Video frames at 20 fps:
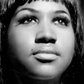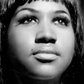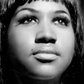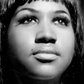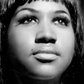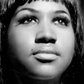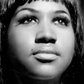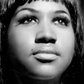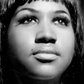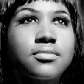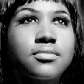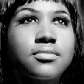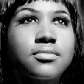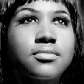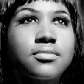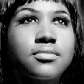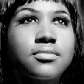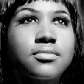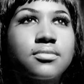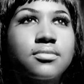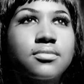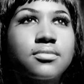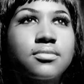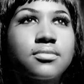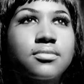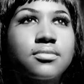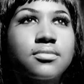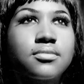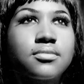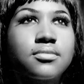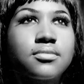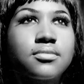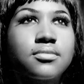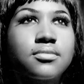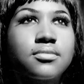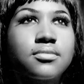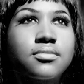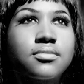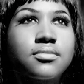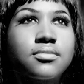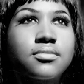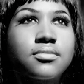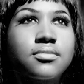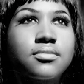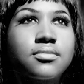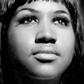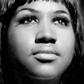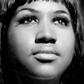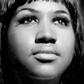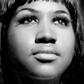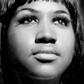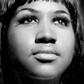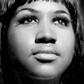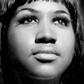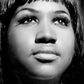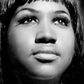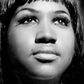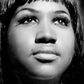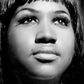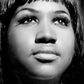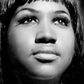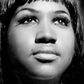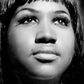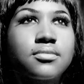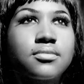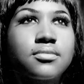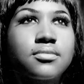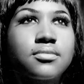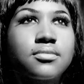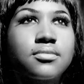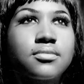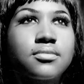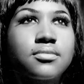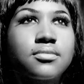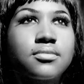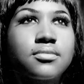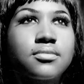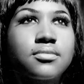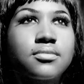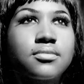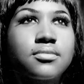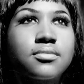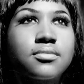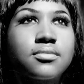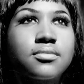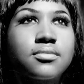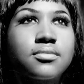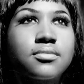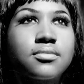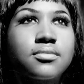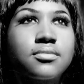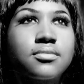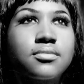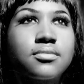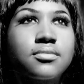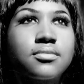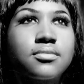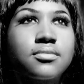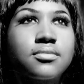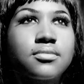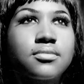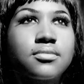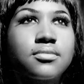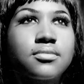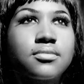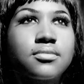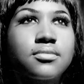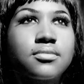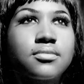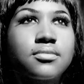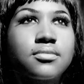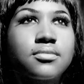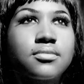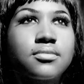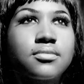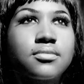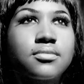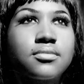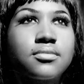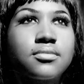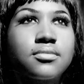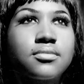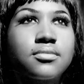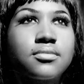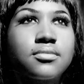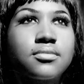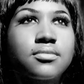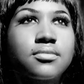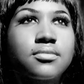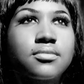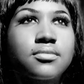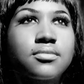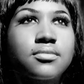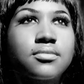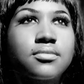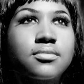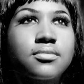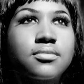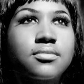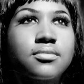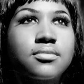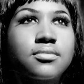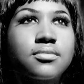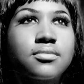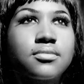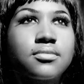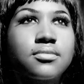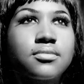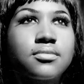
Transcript: This is a still picture; no speech is visible.